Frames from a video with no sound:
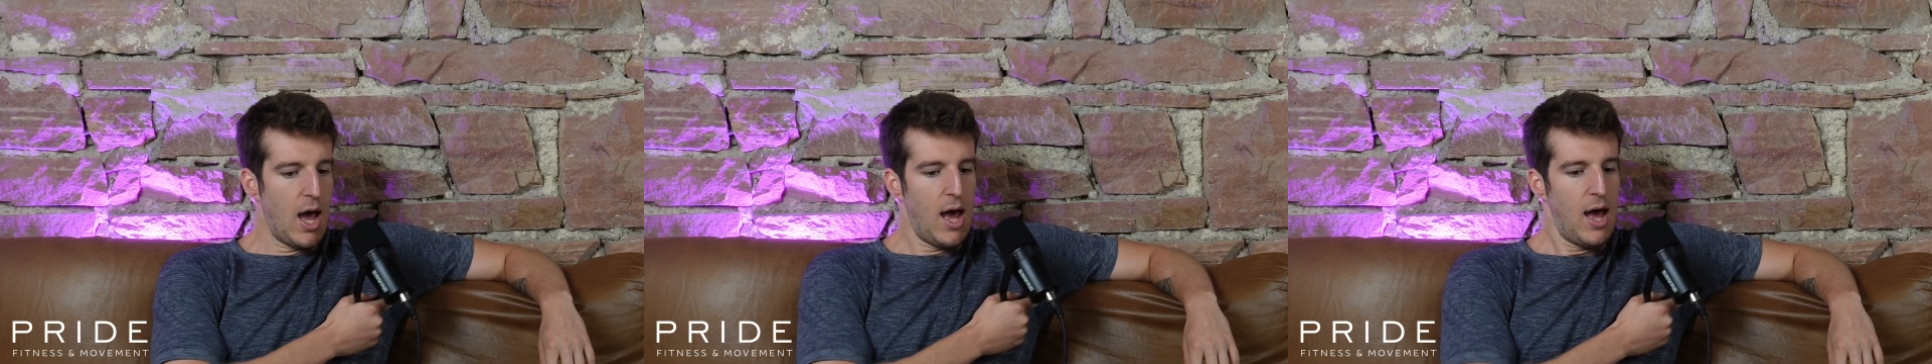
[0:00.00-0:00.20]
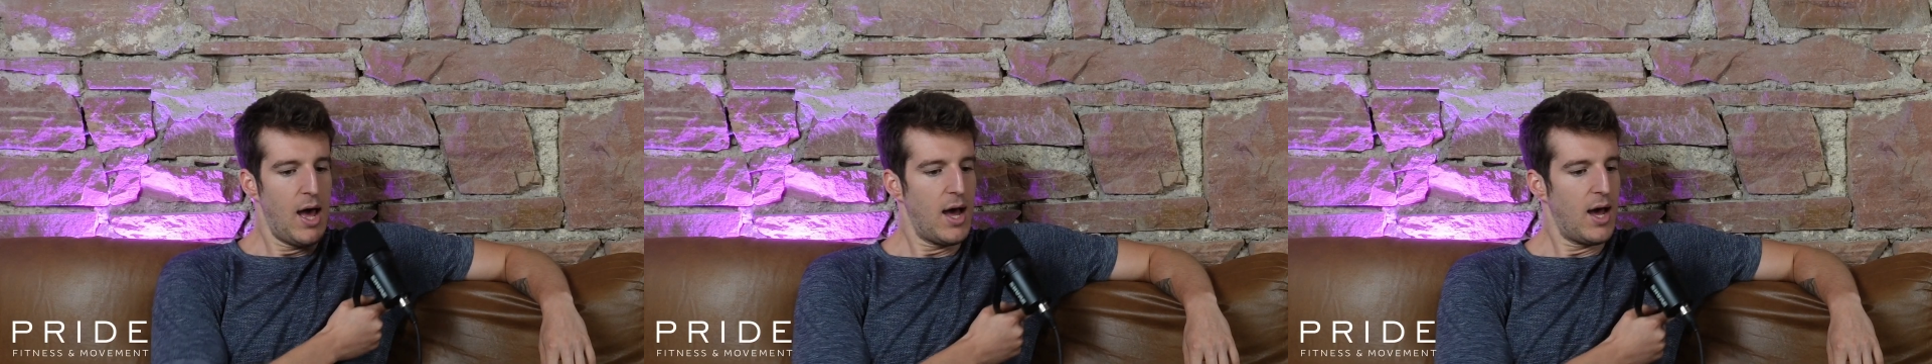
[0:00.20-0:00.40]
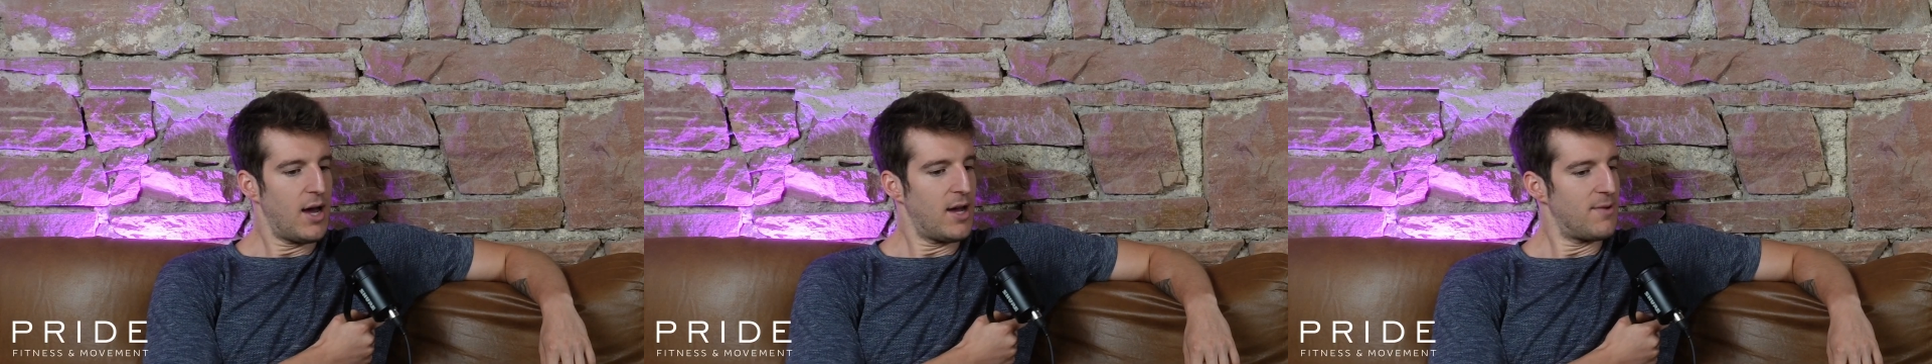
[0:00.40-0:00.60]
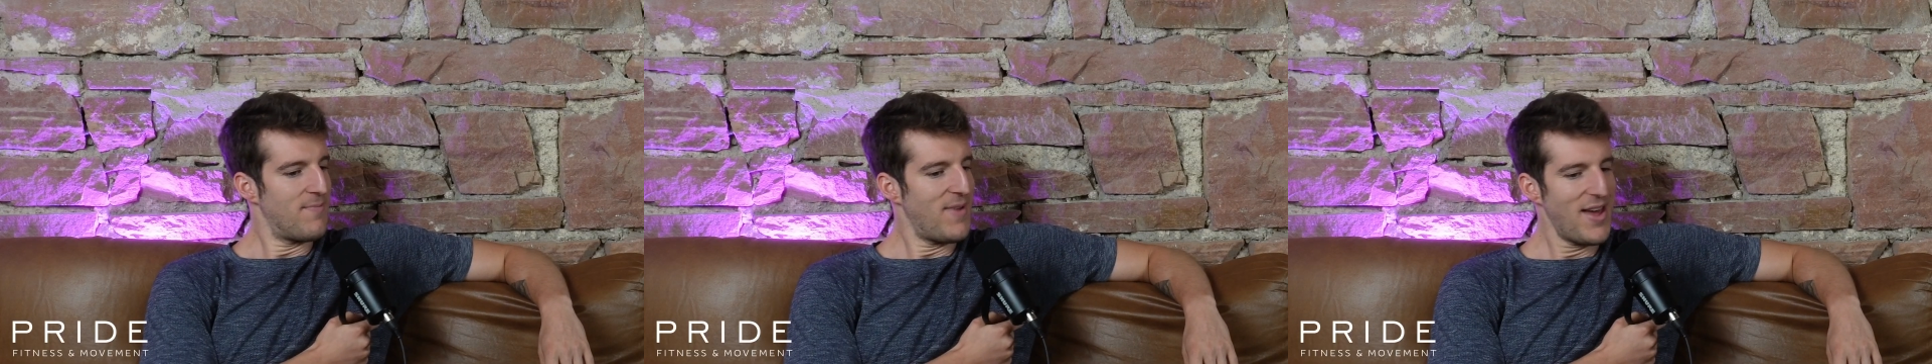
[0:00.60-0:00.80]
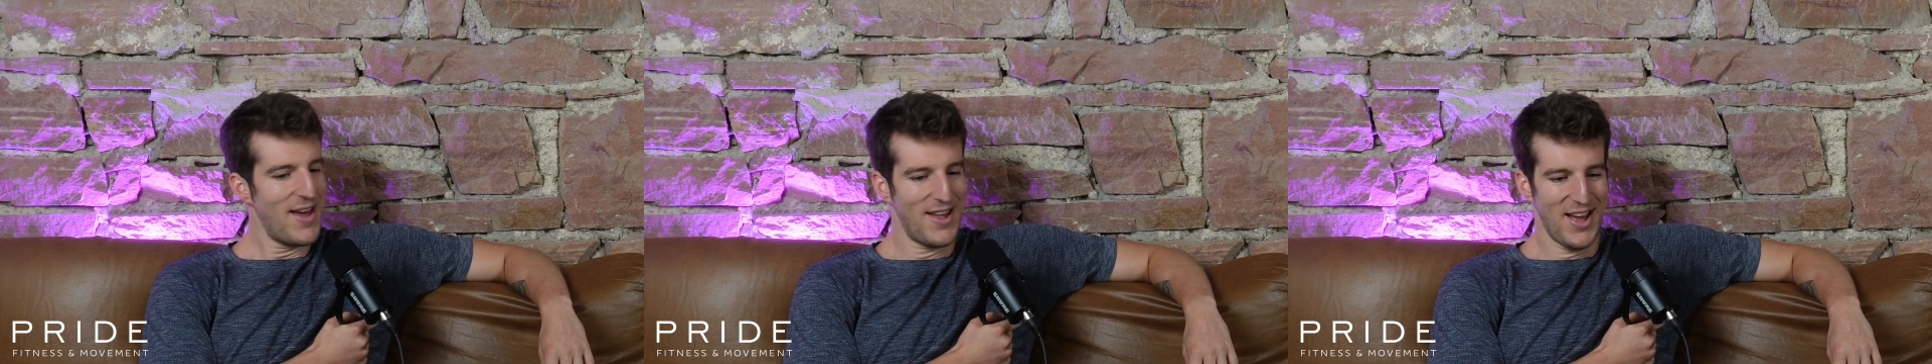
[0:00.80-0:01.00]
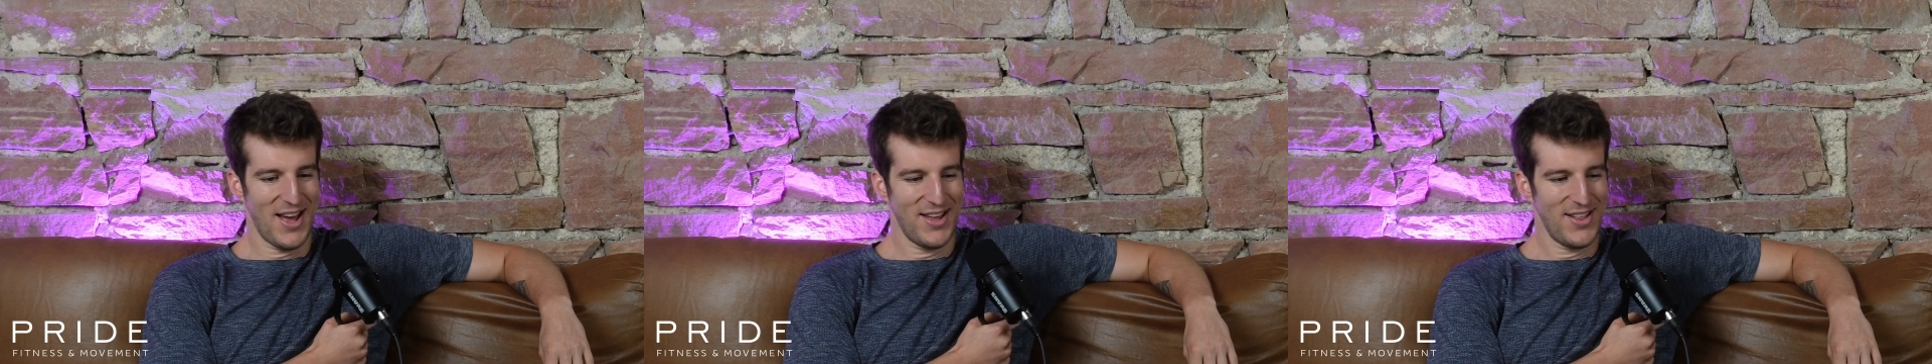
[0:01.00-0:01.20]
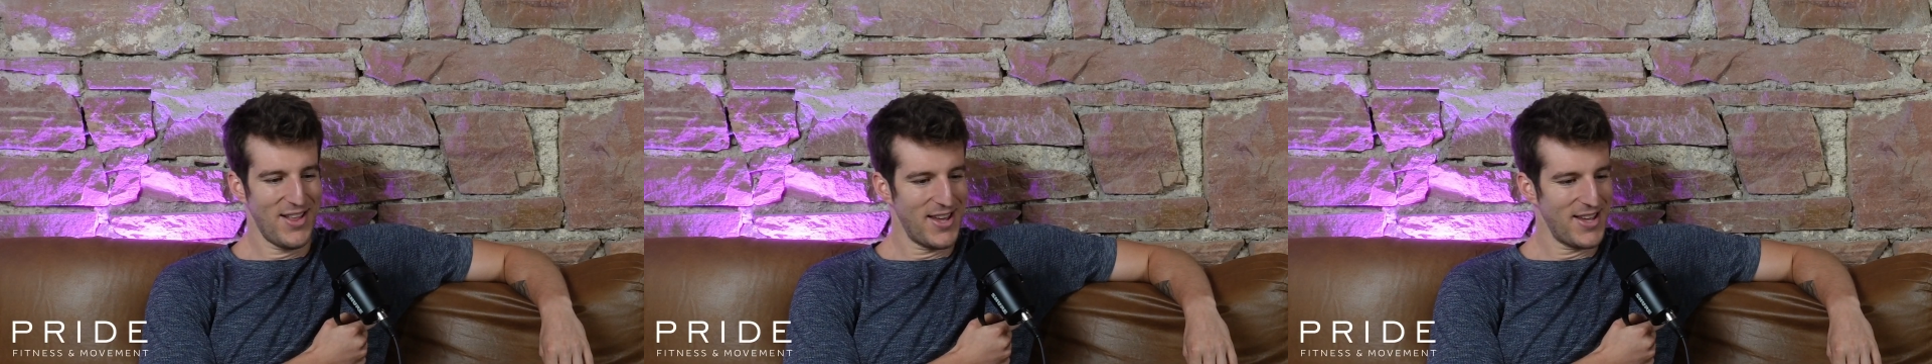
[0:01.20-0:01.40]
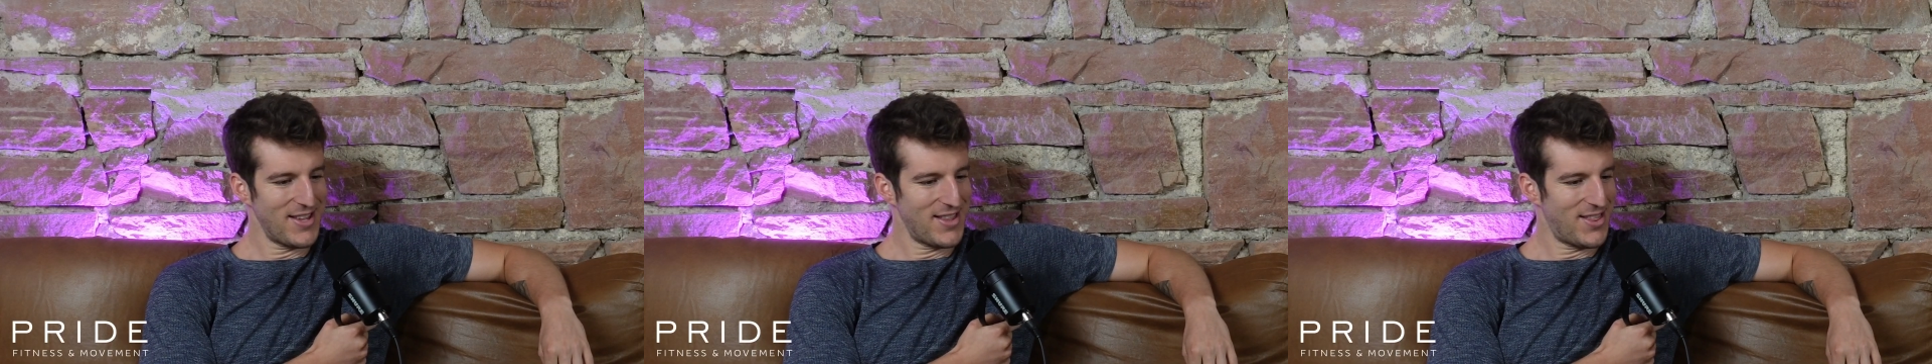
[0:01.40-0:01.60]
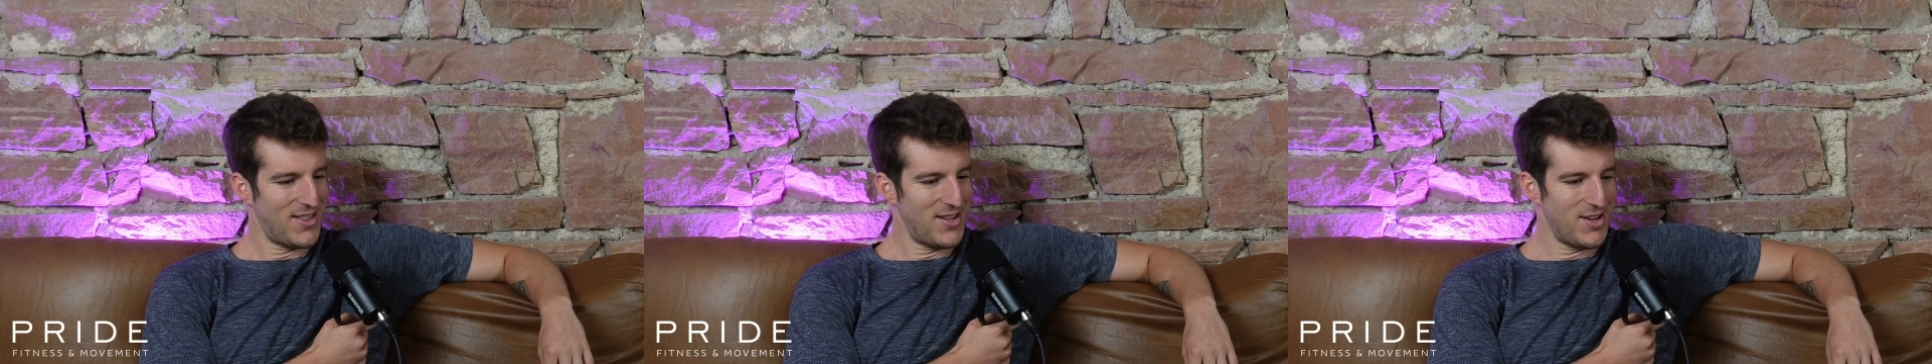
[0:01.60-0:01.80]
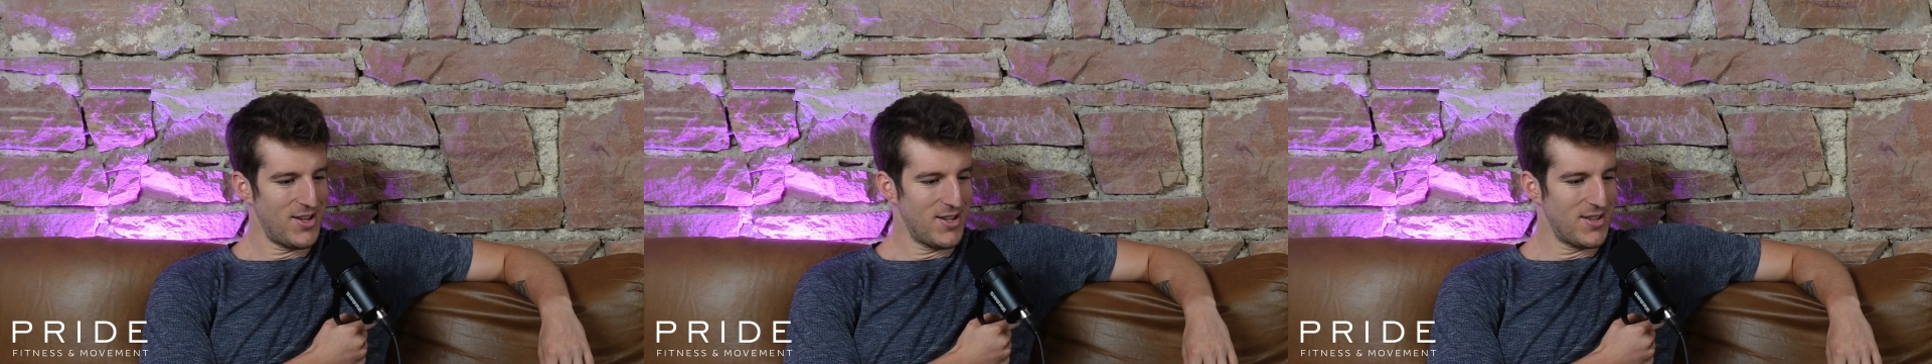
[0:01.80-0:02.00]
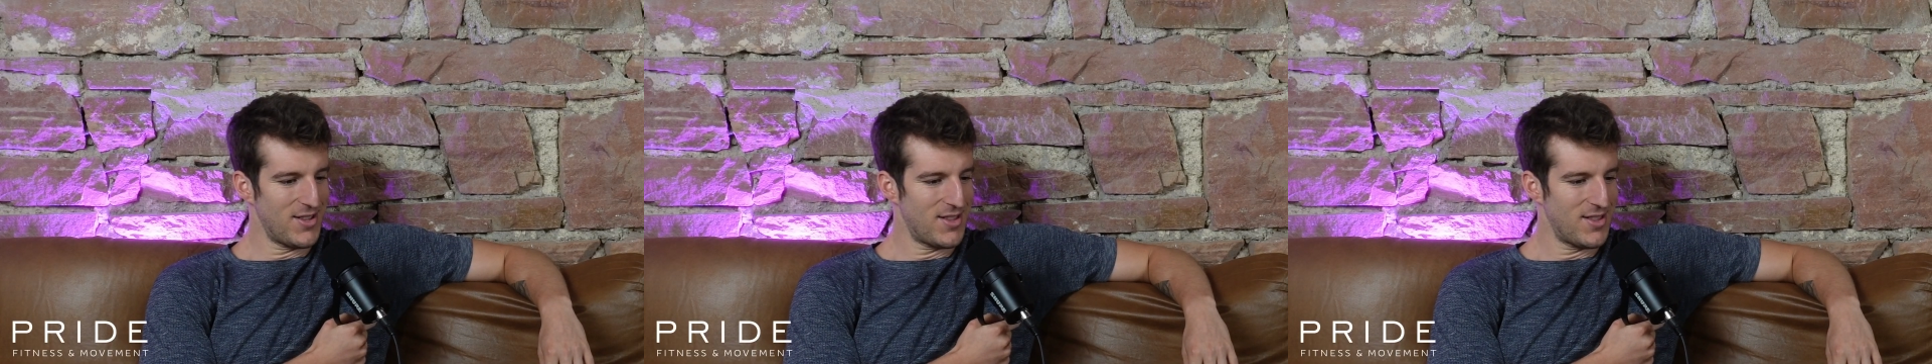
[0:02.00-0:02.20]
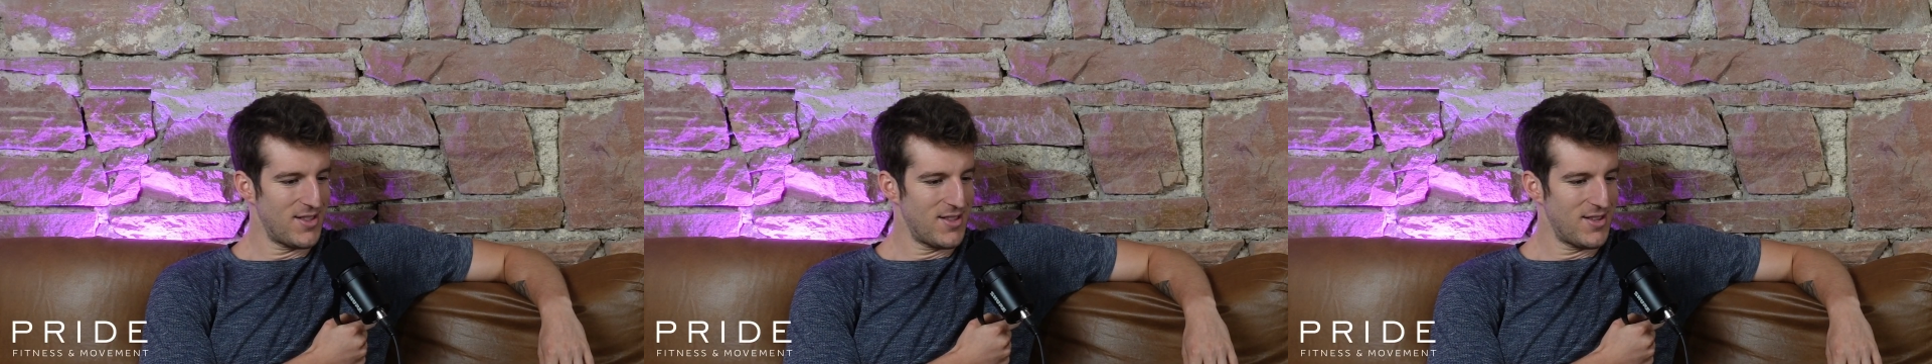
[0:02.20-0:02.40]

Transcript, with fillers: Ah, man, I like the,